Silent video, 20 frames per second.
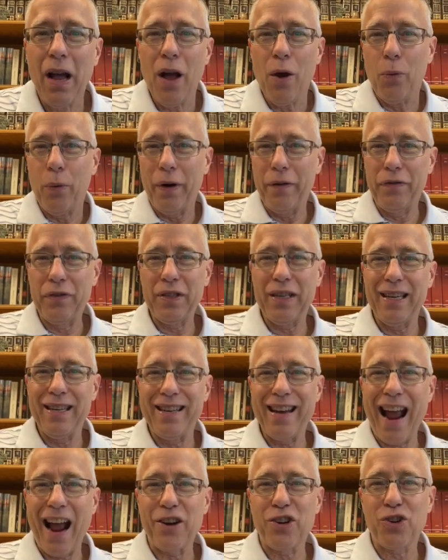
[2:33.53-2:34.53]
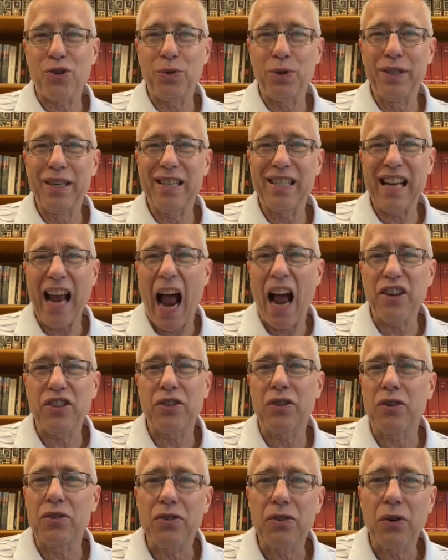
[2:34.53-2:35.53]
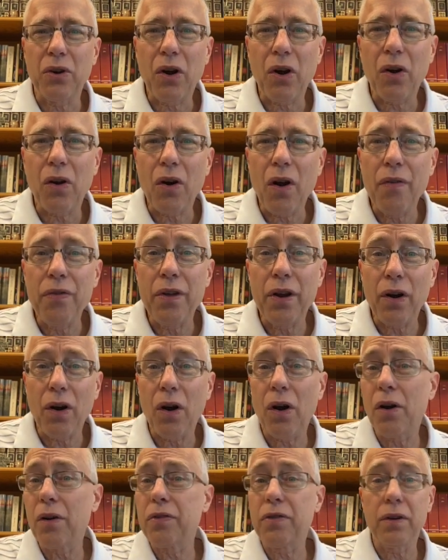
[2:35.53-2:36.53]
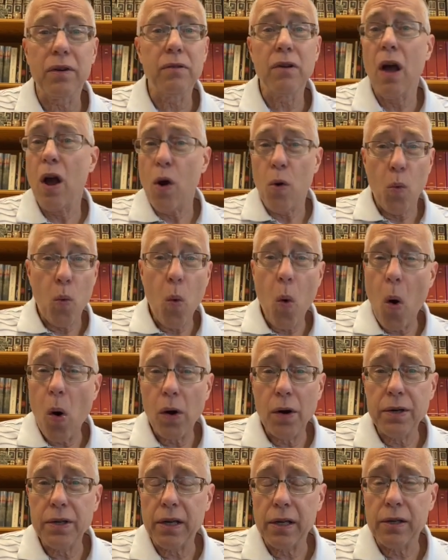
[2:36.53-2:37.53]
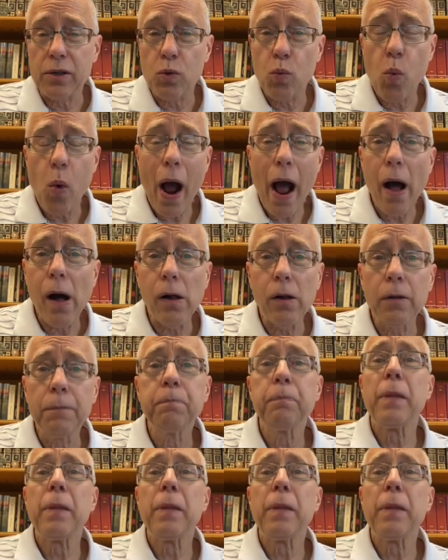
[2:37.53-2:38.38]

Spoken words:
We've seen natural disasters occur on the earth and wars as well.